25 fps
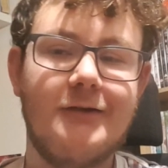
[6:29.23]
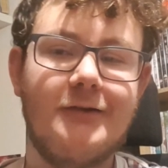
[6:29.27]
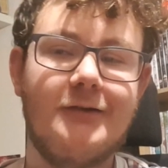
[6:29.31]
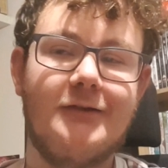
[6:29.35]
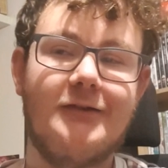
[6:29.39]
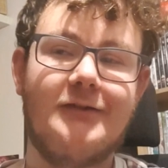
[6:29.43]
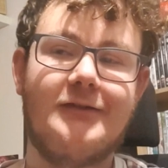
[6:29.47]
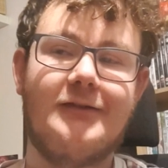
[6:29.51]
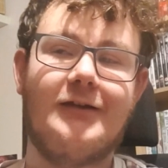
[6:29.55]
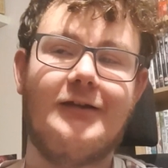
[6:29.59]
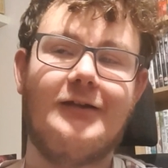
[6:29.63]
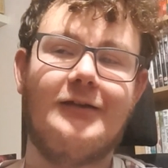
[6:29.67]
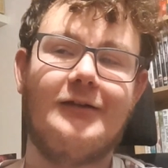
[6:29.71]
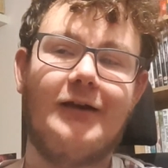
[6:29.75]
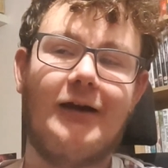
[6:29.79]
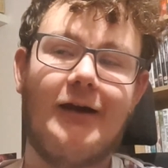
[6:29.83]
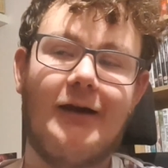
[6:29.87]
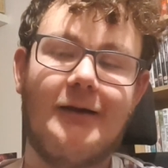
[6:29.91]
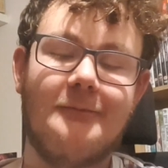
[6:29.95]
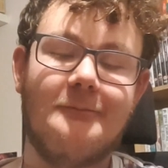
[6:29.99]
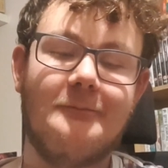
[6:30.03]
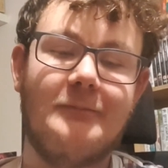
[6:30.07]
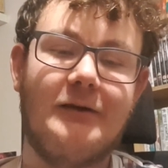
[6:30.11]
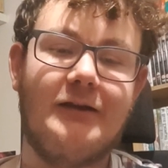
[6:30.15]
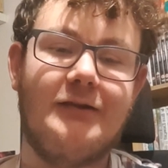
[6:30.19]
You say
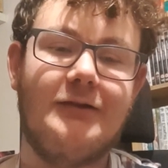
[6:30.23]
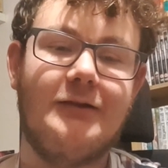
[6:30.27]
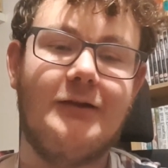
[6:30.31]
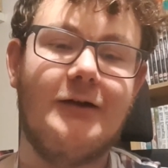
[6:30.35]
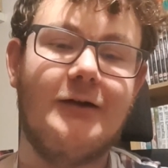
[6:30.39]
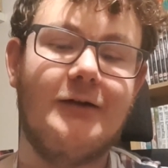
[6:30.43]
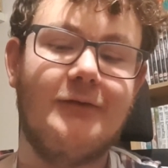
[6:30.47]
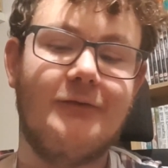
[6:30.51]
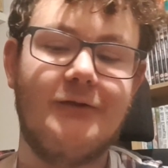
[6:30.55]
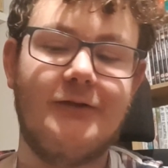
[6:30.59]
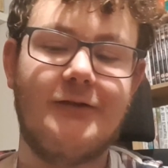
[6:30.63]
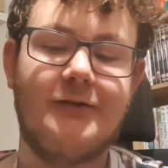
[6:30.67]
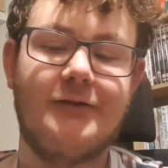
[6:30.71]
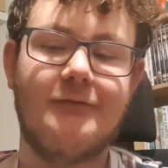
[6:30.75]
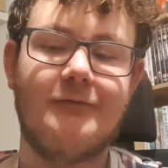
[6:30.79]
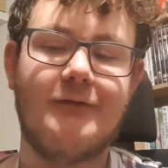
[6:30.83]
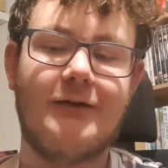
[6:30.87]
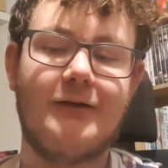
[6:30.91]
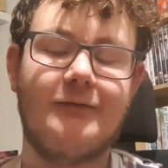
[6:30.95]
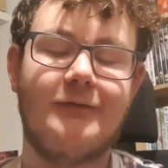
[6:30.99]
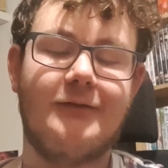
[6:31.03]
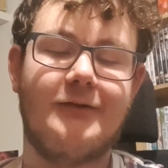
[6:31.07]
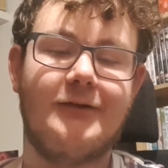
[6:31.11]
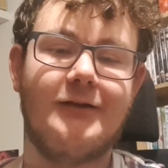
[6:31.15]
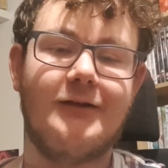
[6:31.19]
and a bit nervous
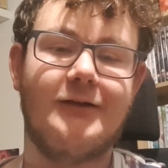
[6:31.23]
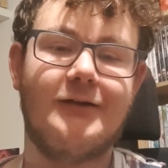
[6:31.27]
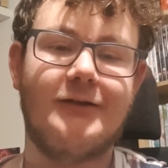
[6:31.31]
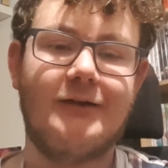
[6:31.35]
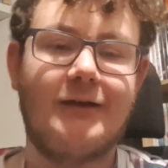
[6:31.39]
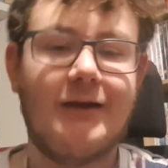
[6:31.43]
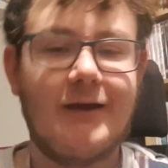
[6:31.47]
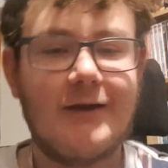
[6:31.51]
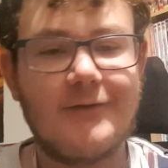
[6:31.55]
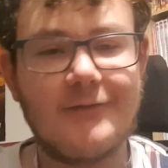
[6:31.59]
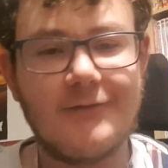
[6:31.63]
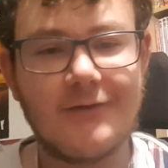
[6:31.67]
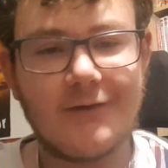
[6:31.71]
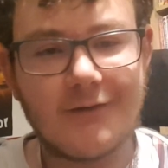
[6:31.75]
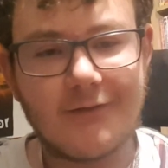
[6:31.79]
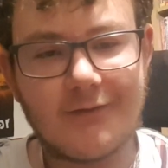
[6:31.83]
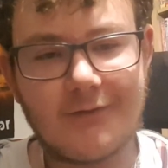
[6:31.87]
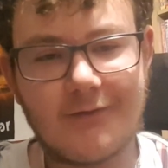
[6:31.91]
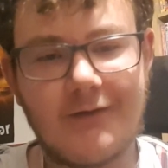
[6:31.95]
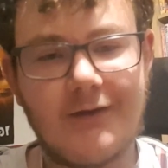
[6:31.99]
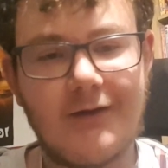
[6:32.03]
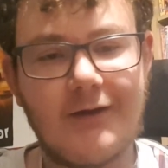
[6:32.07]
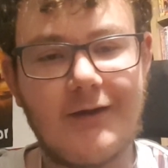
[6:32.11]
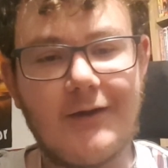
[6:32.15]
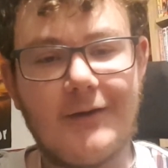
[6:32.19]
around certain
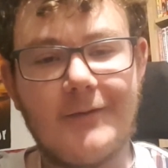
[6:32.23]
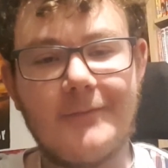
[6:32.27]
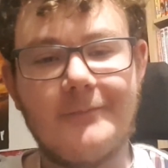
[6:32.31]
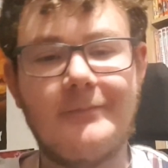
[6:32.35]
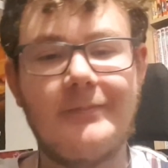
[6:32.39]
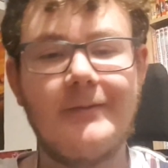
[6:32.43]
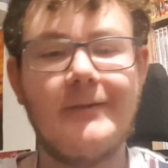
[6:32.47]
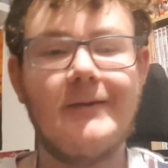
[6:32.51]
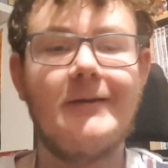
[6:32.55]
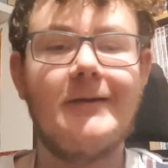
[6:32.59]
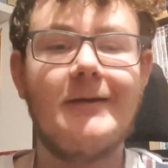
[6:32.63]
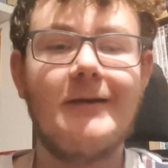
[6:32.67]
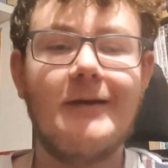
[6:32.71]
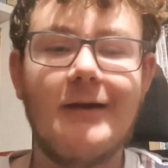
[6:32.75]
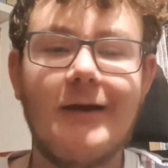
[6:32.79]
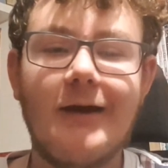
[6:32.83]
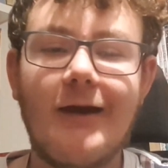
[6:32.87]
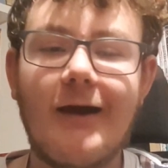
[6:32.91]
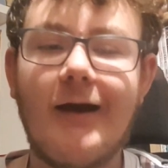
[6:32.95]
areas. But